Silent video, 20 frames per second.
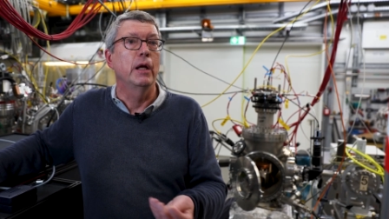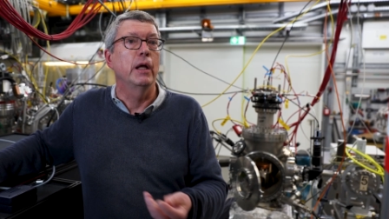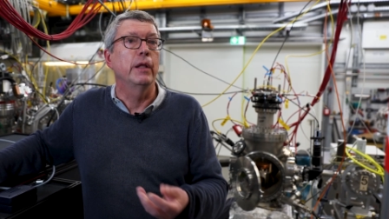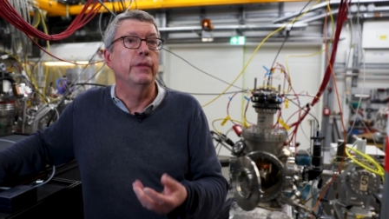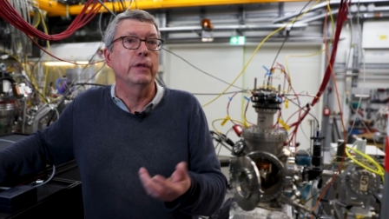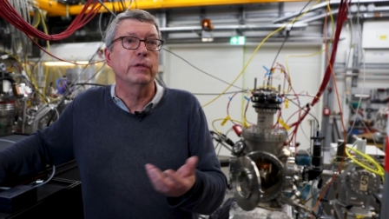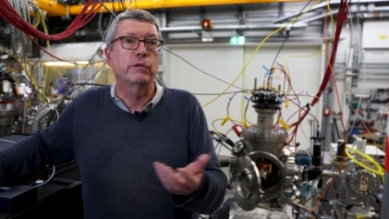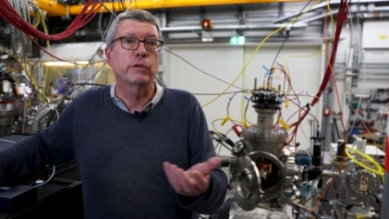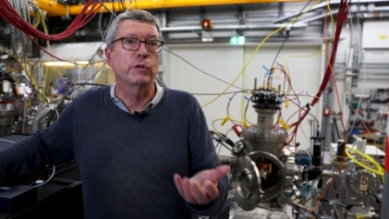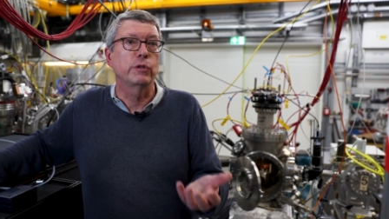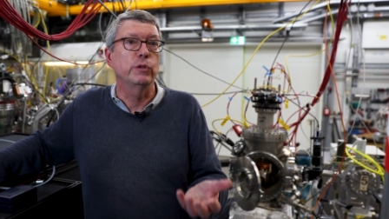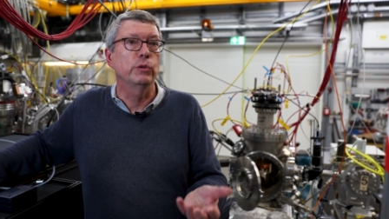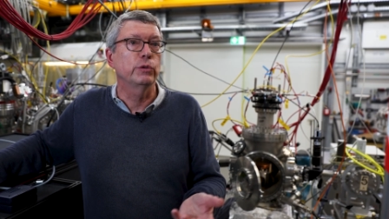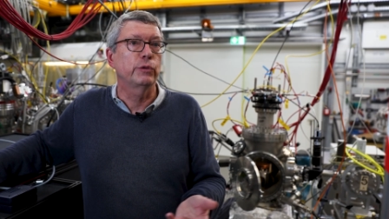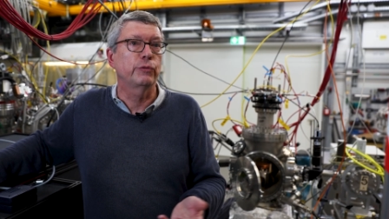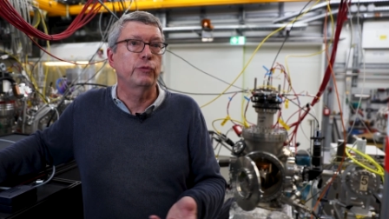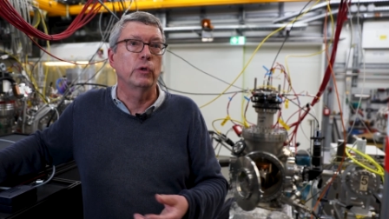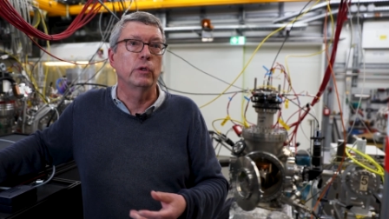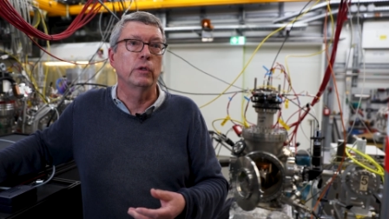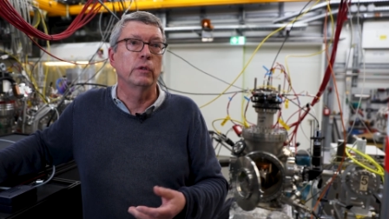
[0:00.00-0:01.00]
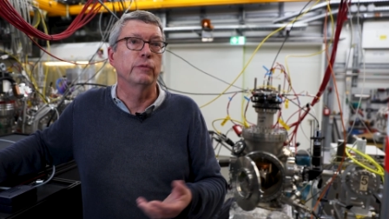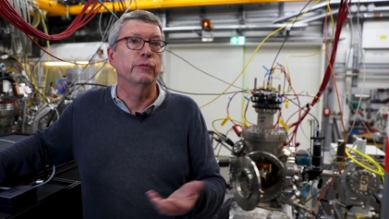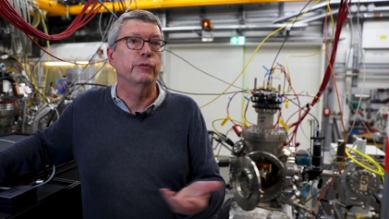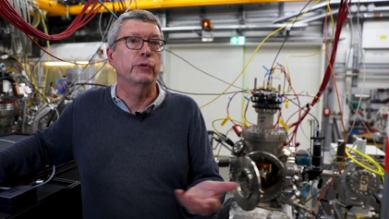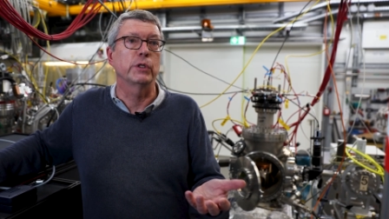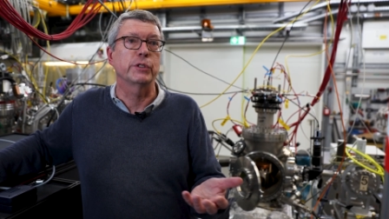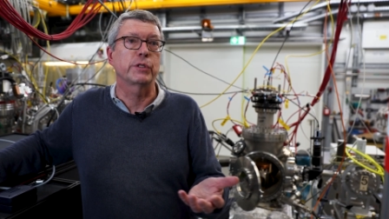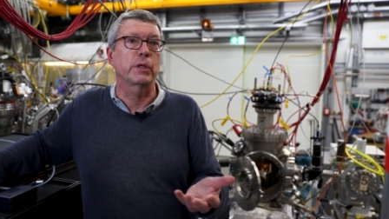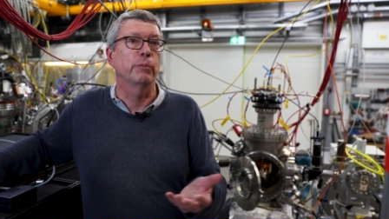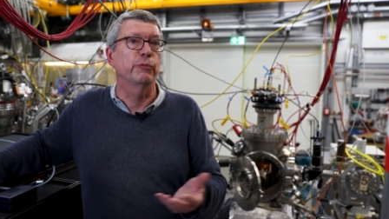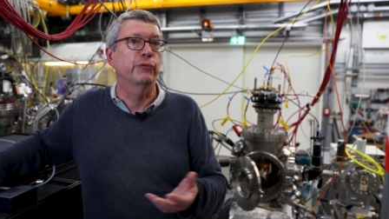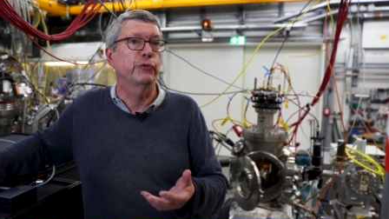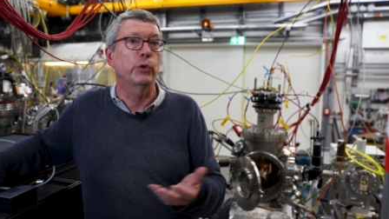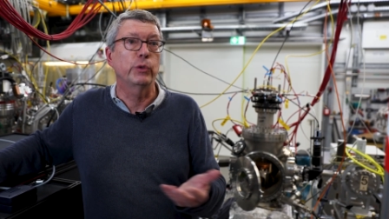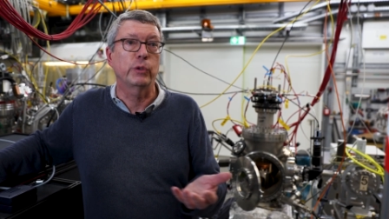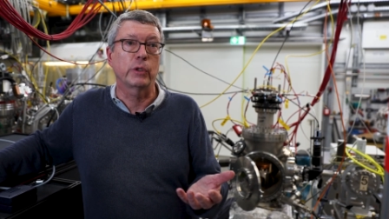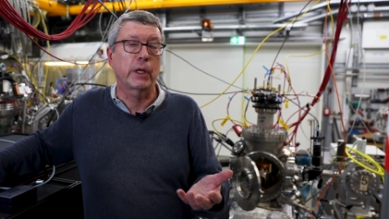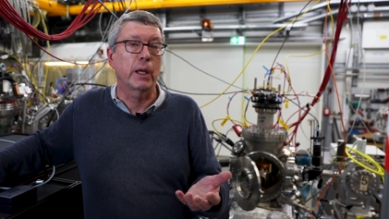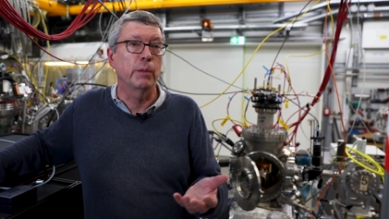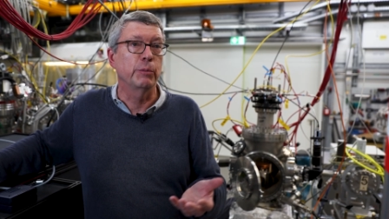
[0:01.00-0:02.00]
And this is useful for some
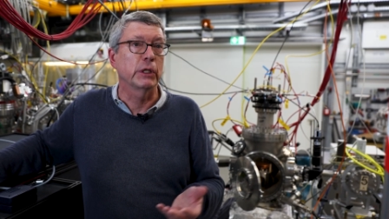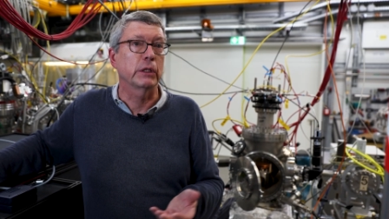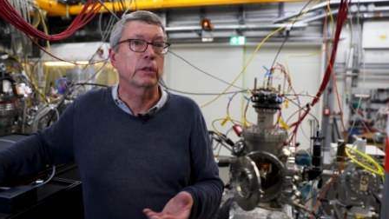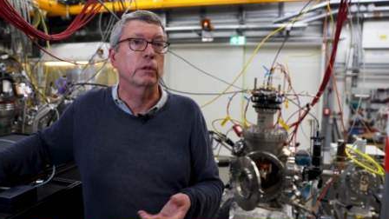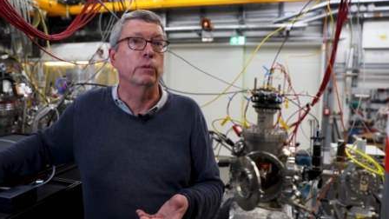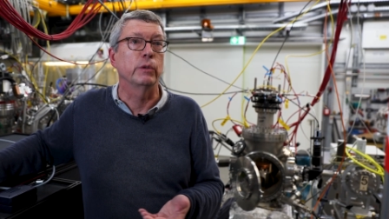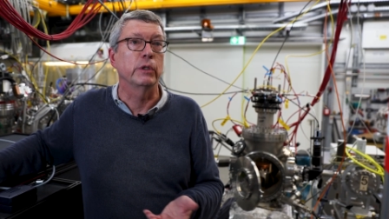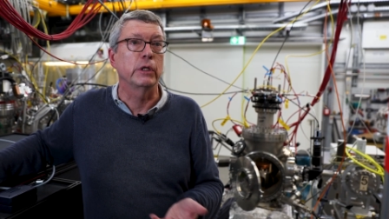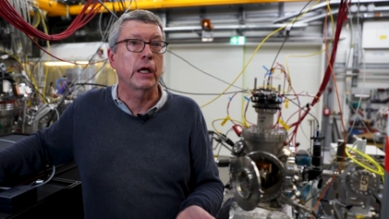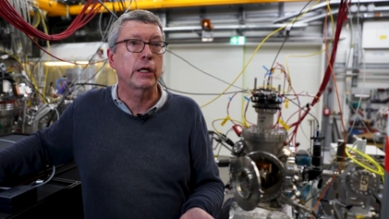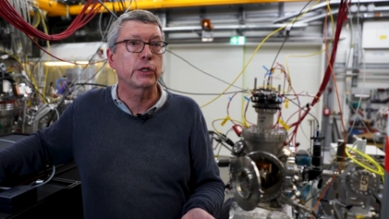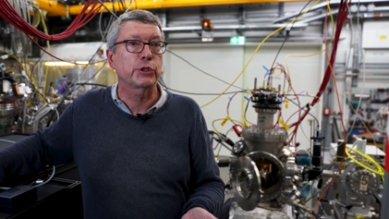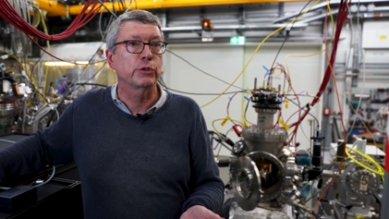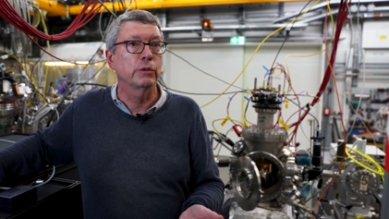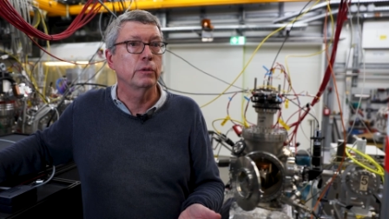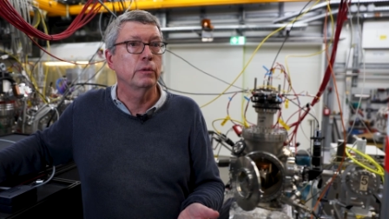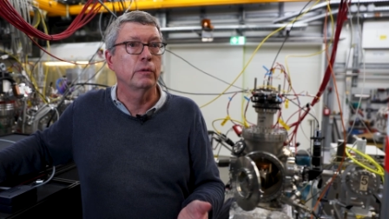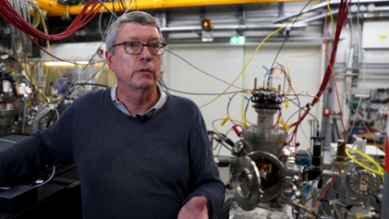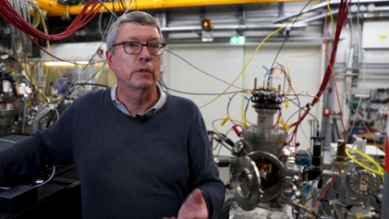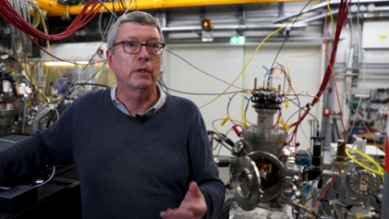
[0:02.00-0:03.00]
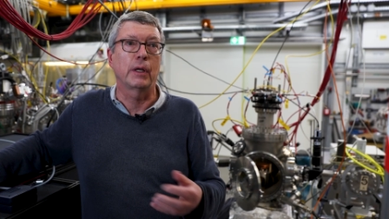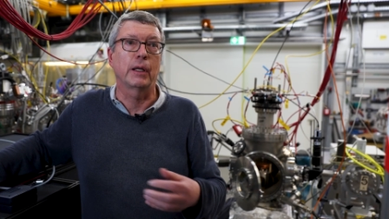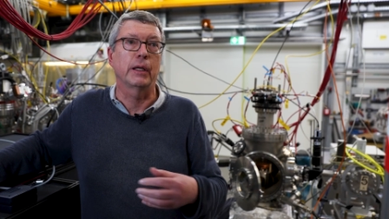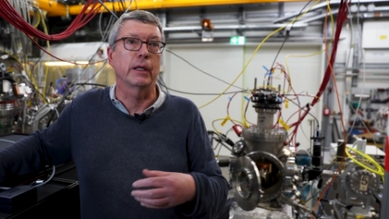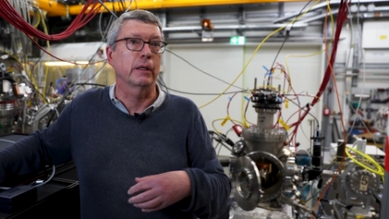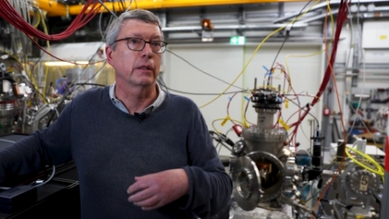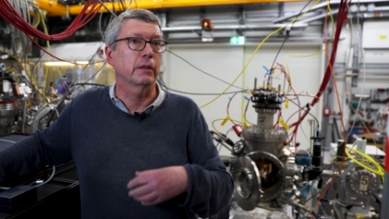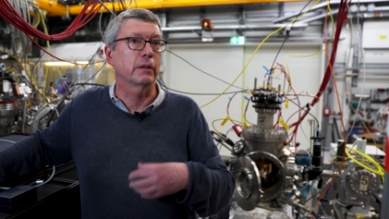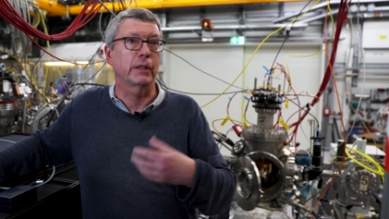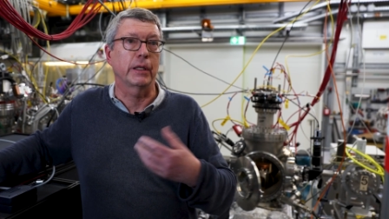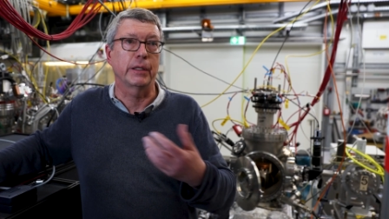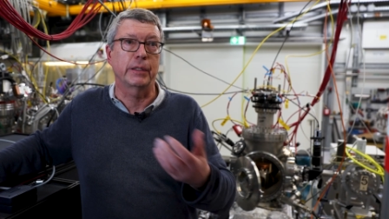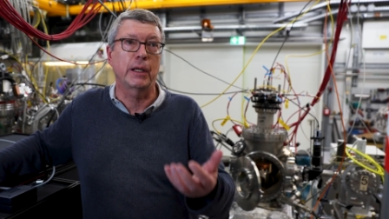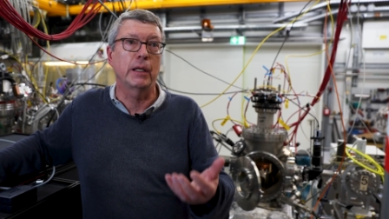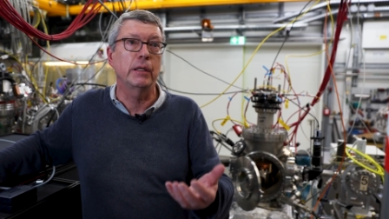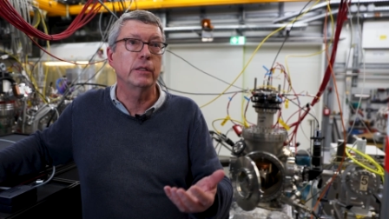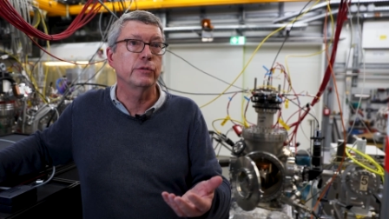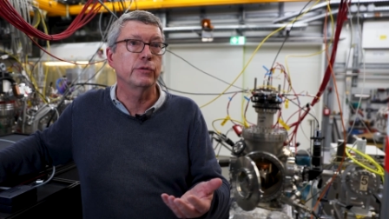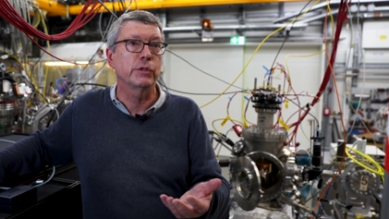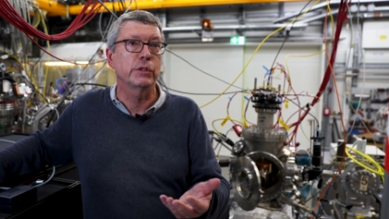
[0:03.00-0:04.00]
photochemical reaction like
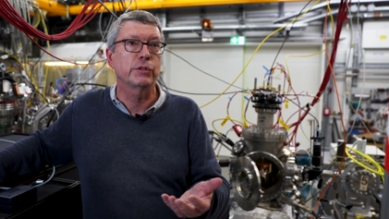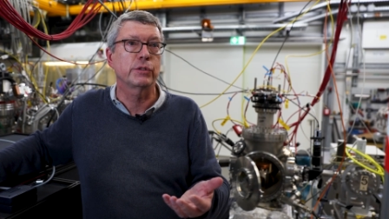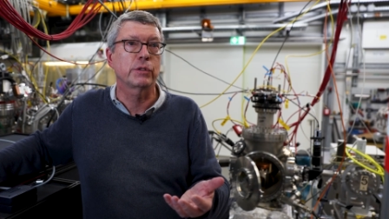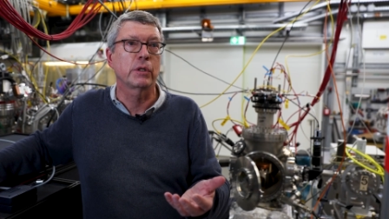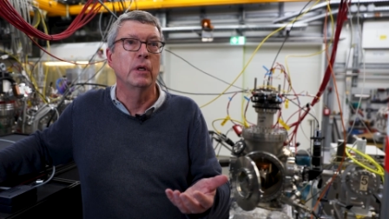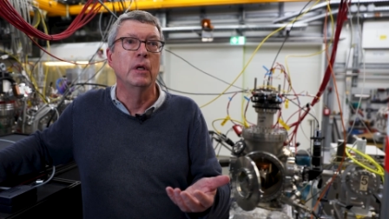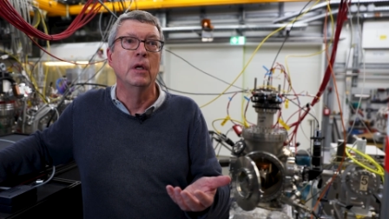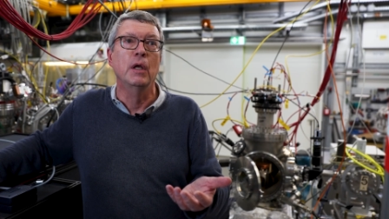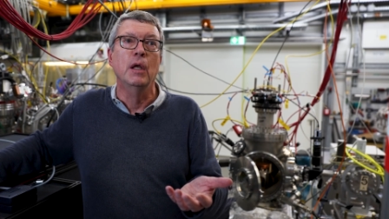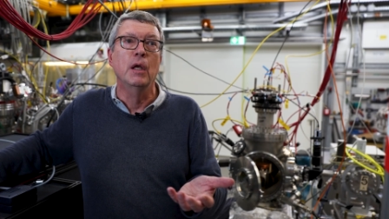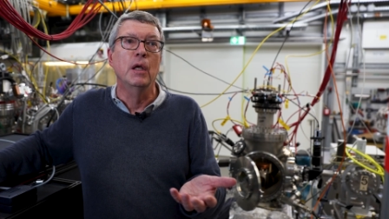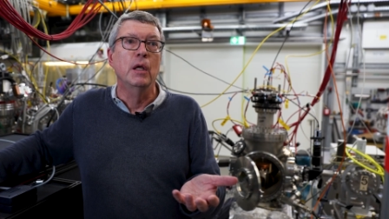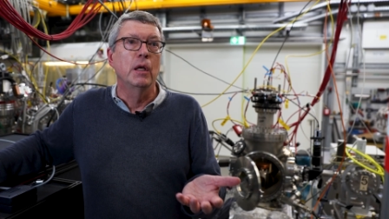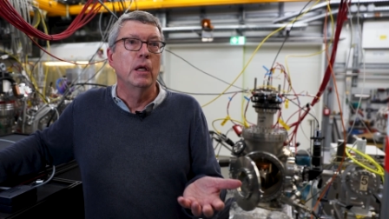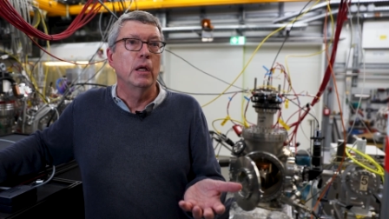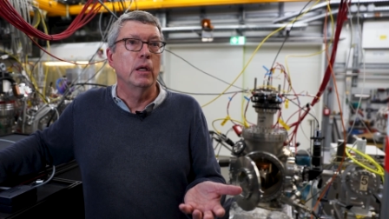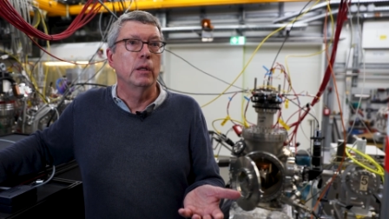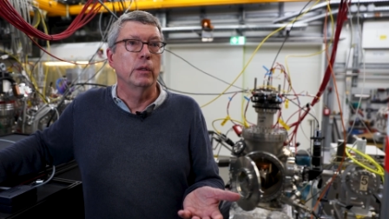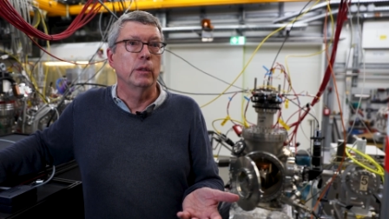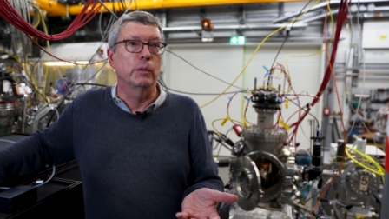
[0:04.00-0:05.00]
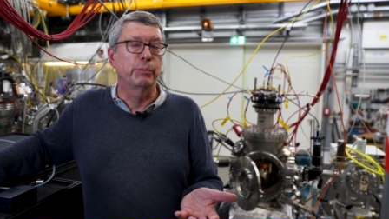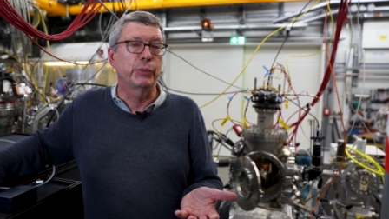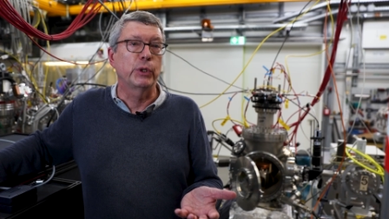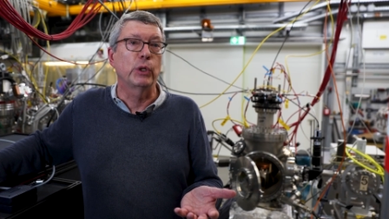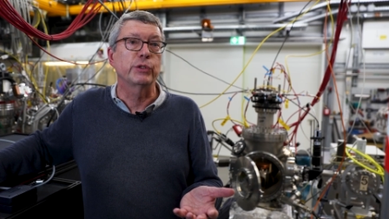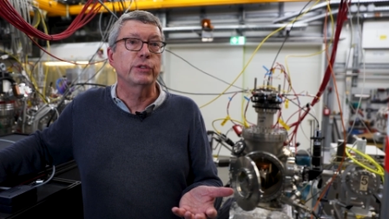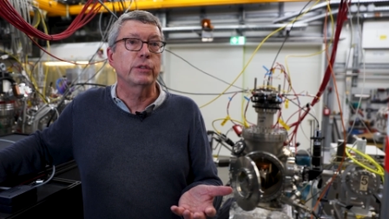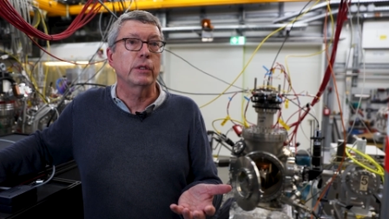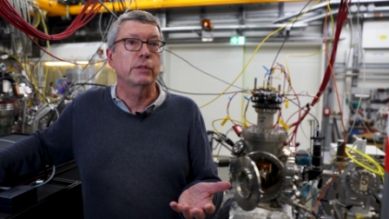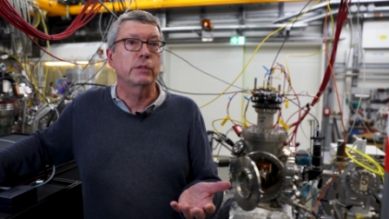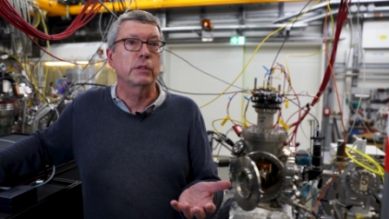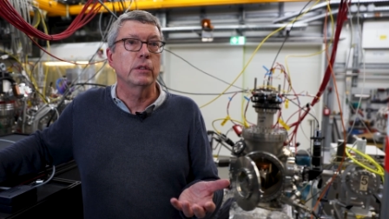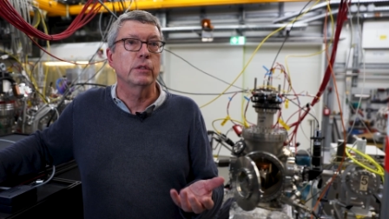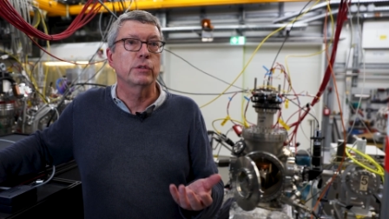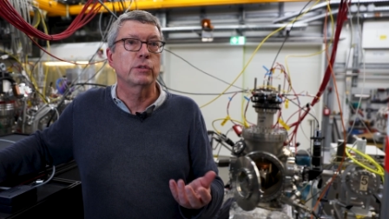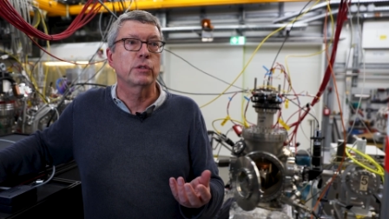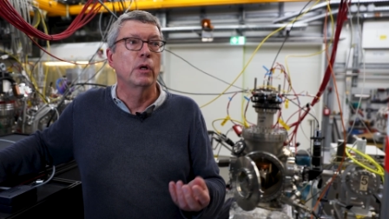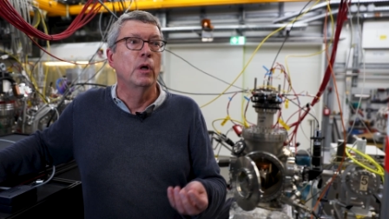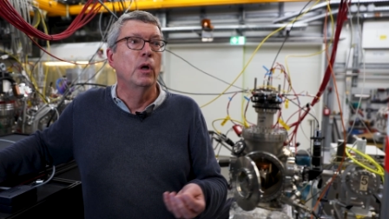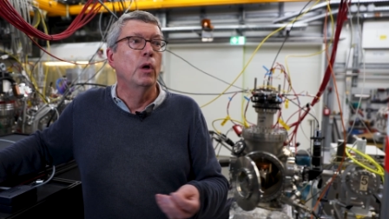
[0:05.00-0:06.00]
catalysis uh,
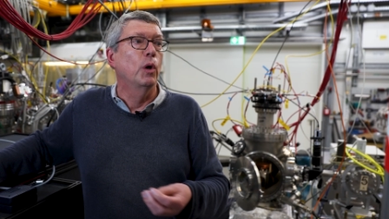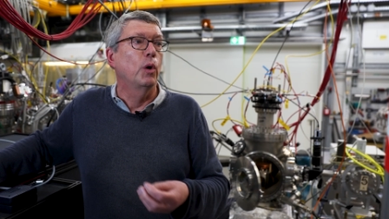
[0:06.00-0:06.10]
processes